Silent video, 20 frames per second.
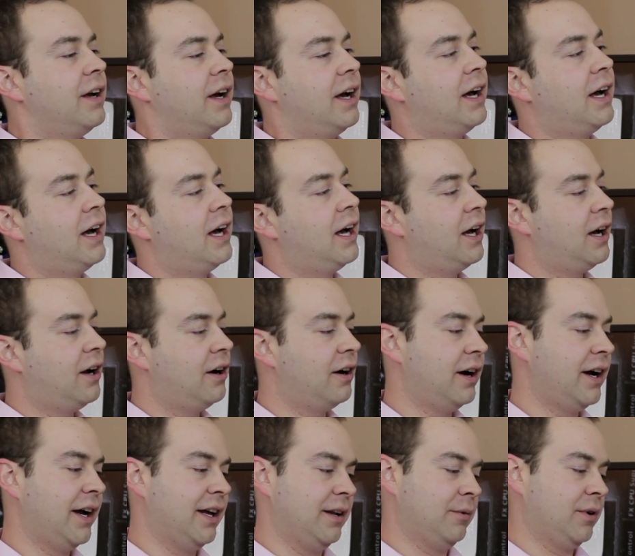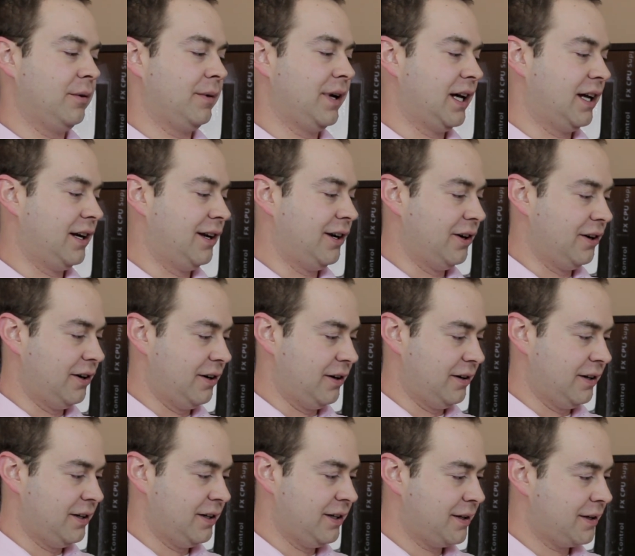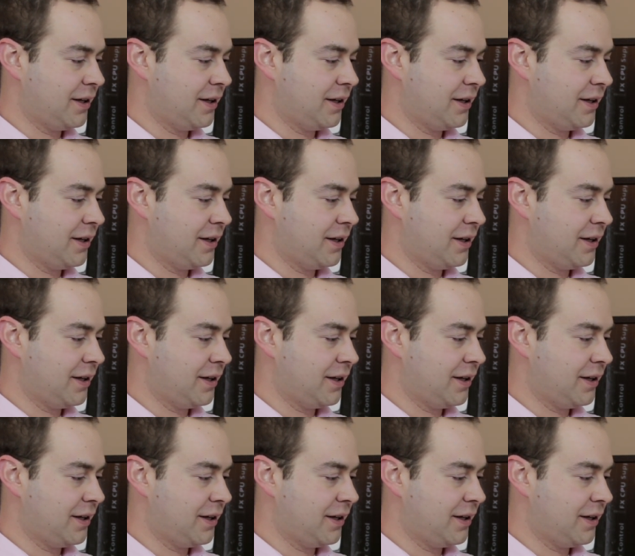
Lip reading: All right, what do we got here?